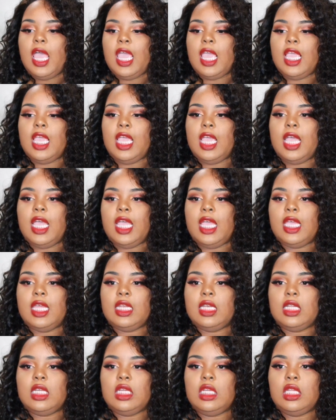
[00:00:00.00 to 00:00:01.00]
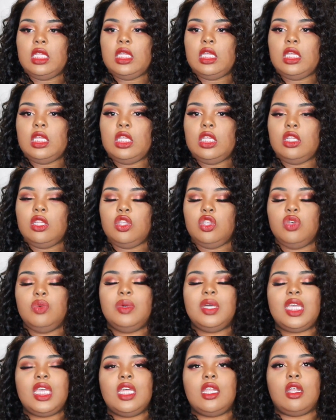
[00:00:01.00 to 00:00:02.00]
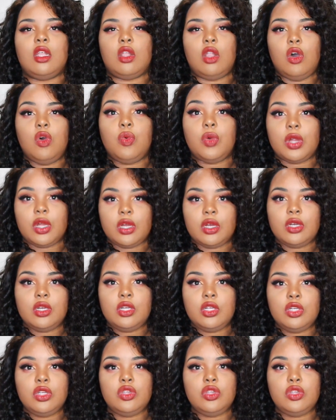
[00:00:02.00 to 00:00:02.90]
and you will get lower